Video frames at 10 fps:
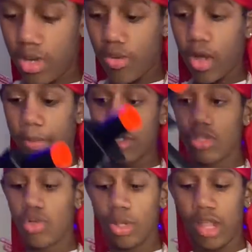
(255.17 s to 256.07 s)
We're gonna be
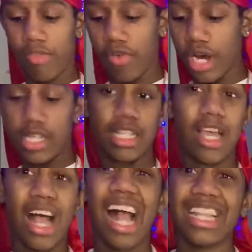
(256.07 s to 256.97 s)
doing this first.
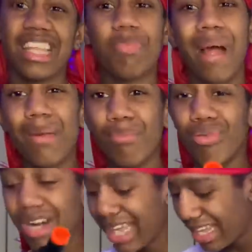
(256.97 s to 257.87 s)
This might
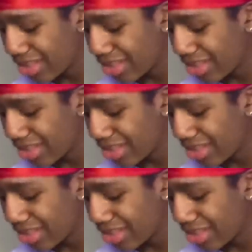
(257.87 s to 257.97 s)
break it